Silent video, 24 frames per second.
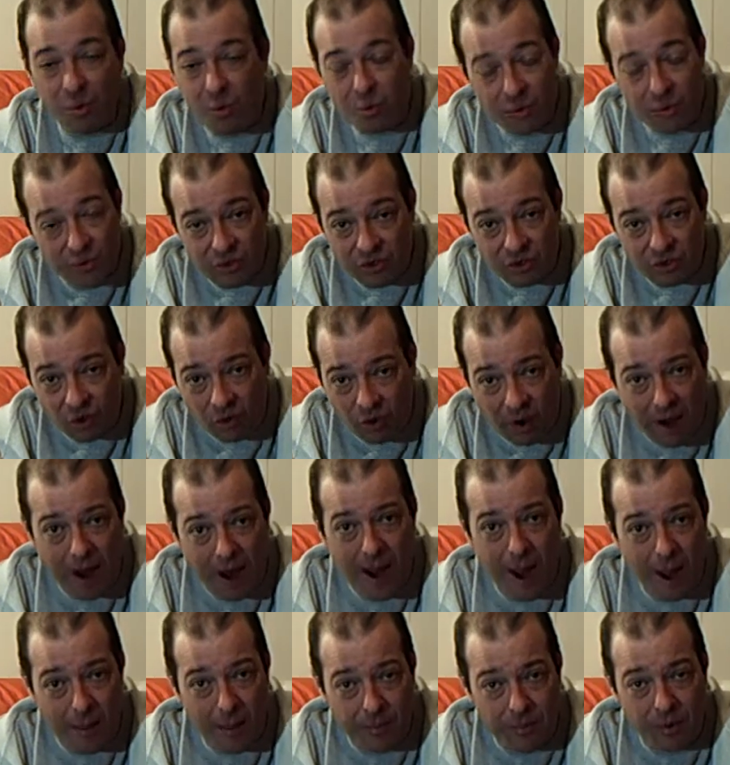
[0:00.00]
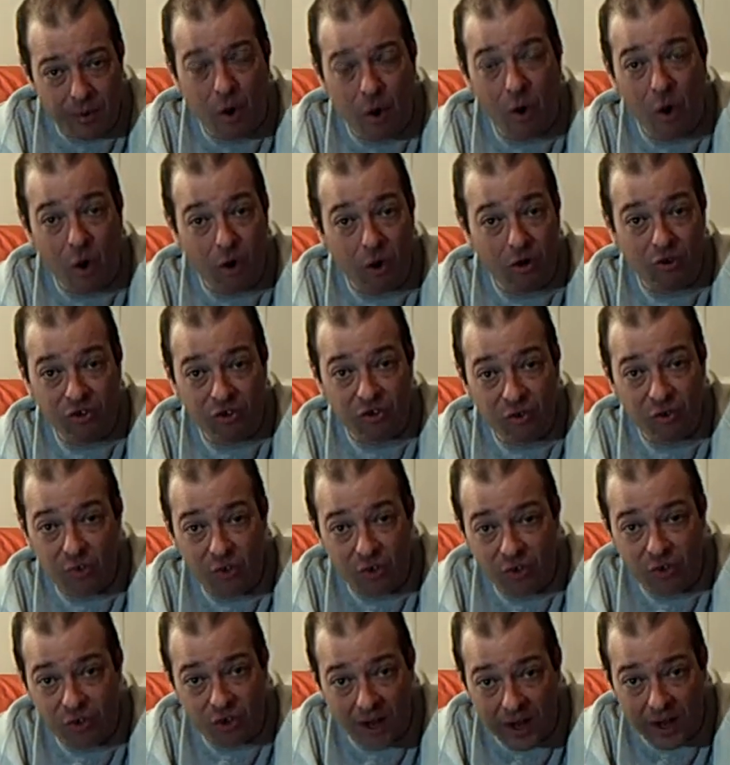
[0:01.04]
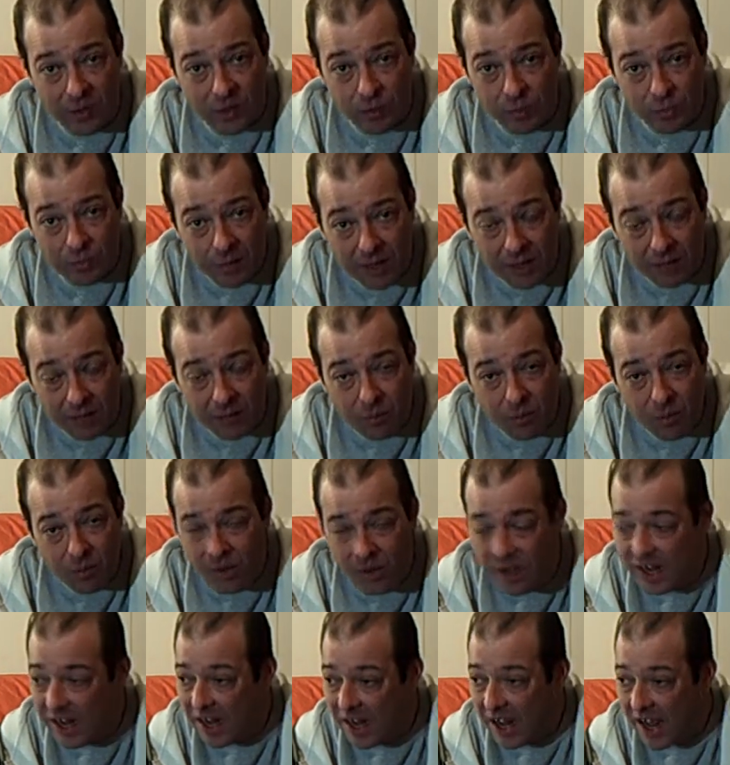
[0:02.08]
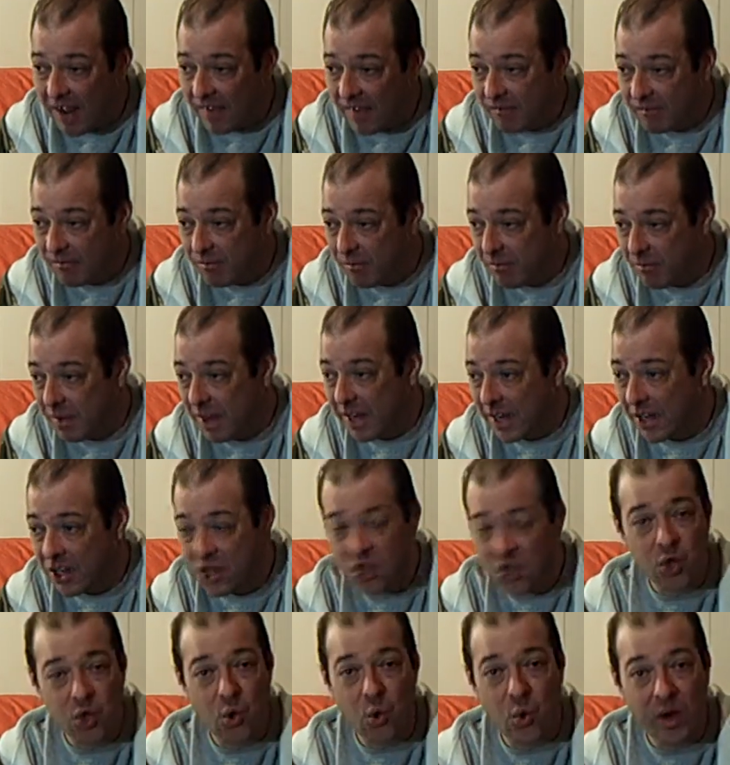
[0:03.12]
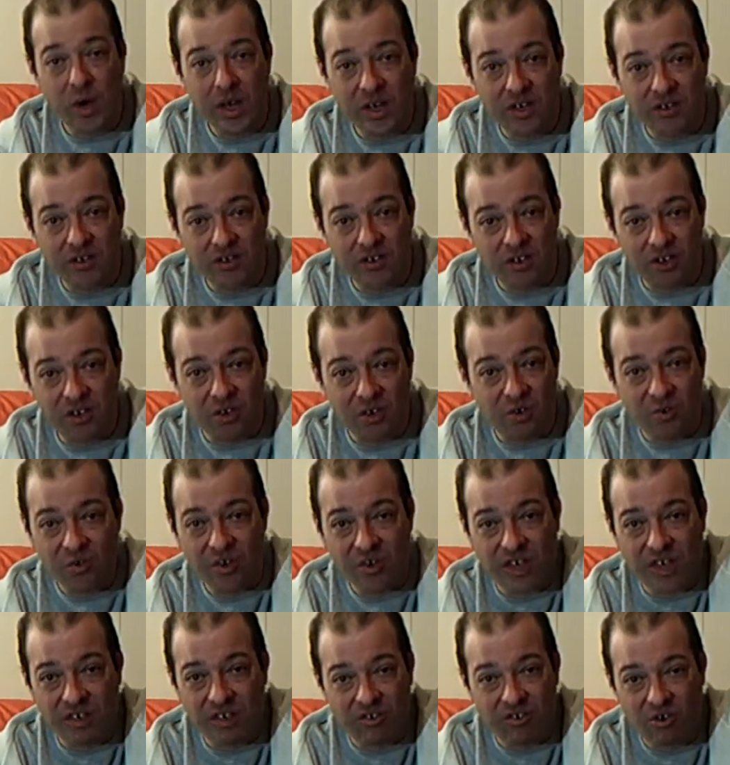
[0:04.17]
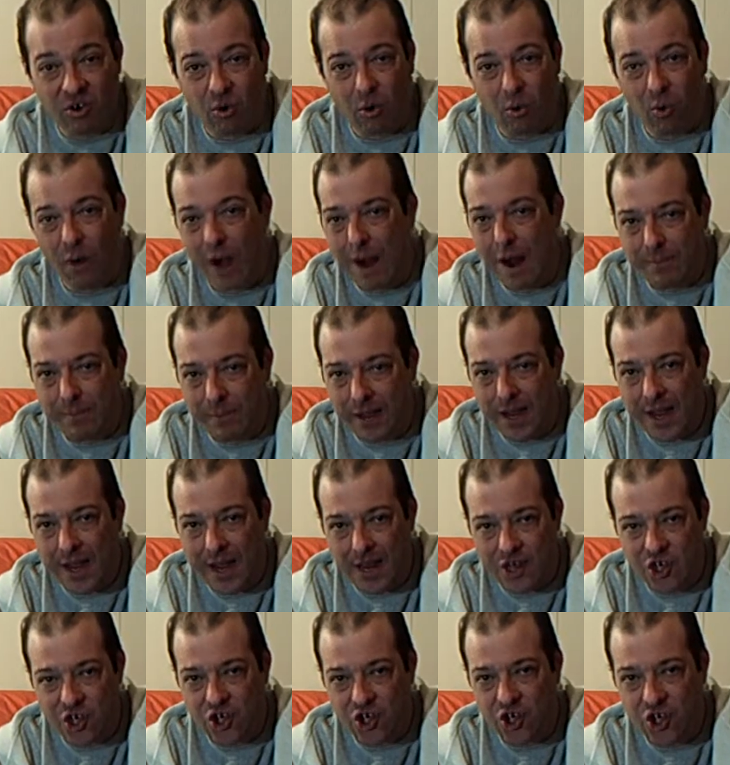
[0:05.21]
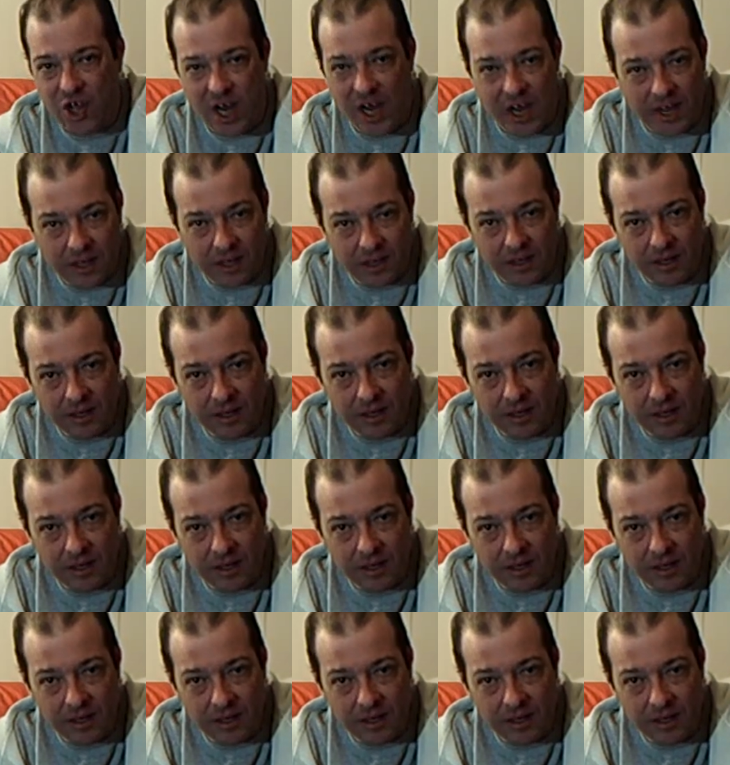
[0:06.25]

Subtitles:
pull this crap are suicidal people, and they've made a choice to do these crappy ass shit.